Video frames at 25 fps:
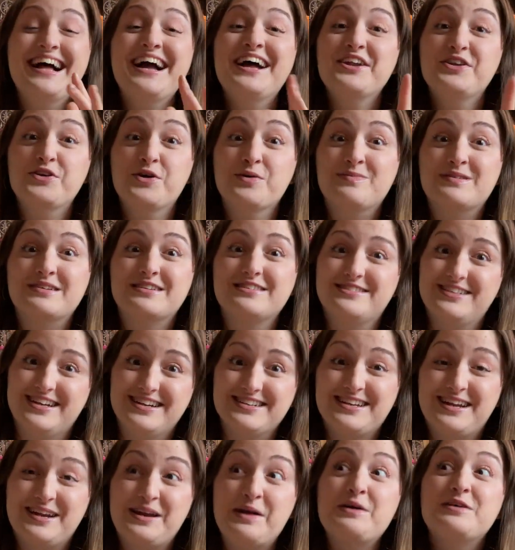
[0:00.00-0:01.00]
no pun
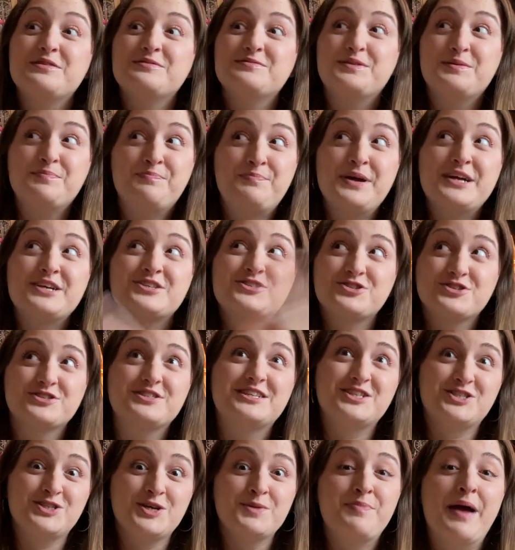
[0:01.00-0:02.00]
intended, the pictures
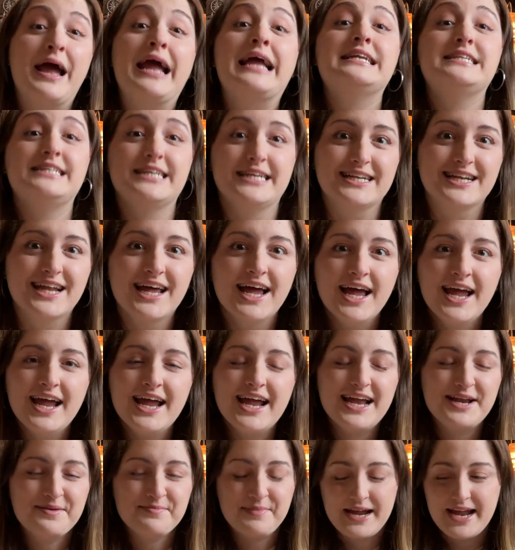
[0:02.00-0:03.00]
that she painted
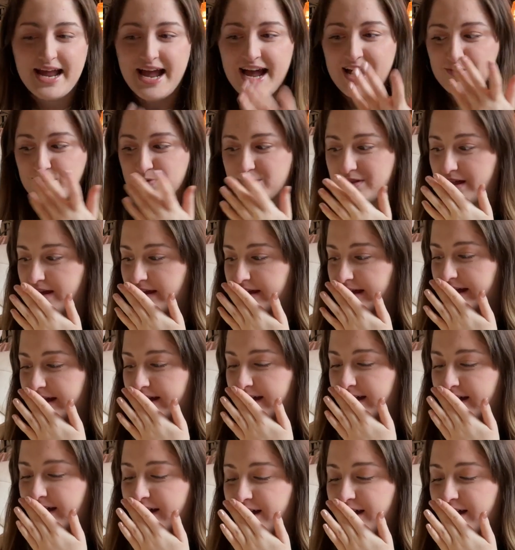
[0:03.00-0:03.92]
in my head were like